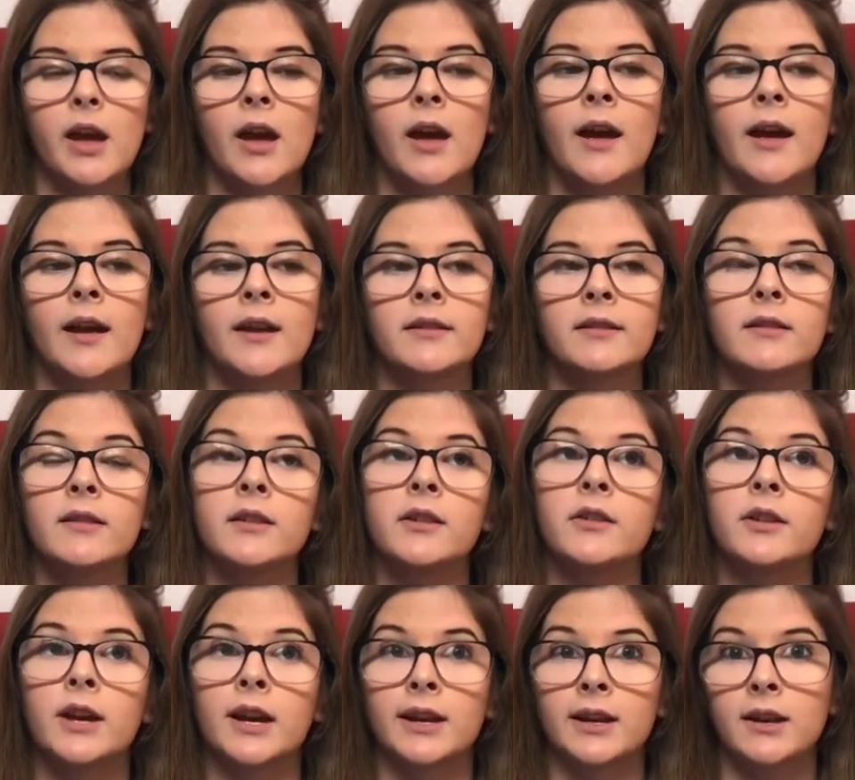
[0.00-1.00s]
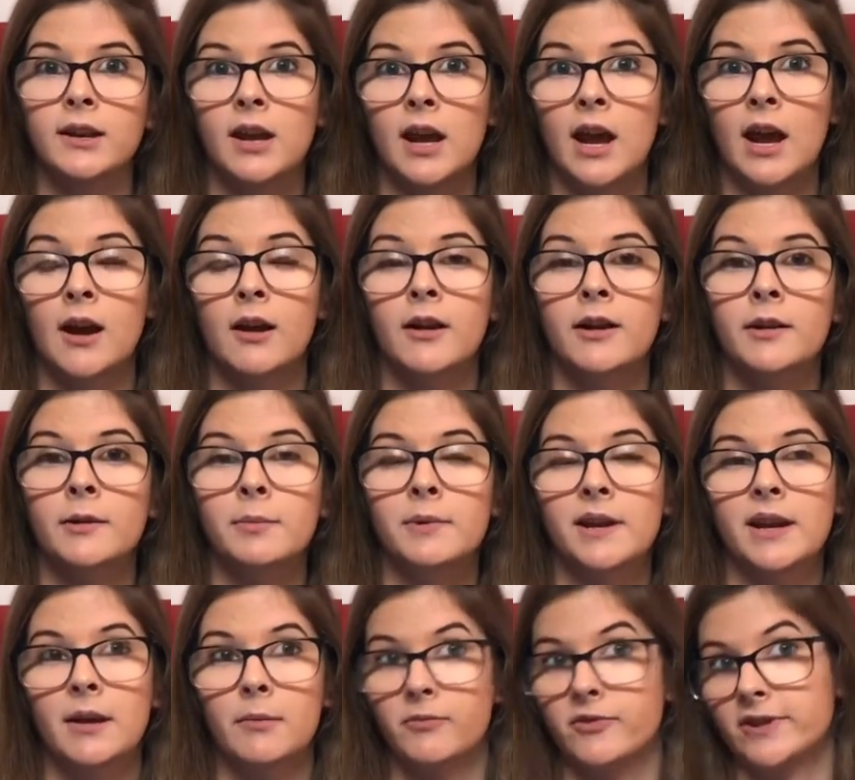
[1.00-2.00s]
and the United Arab
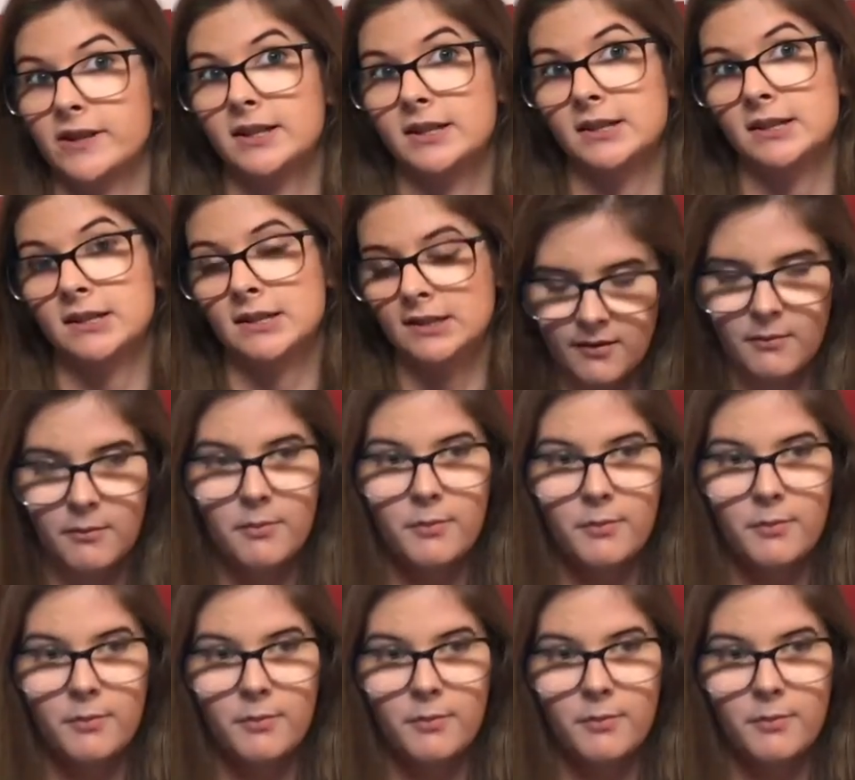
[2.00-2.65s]
Emirates.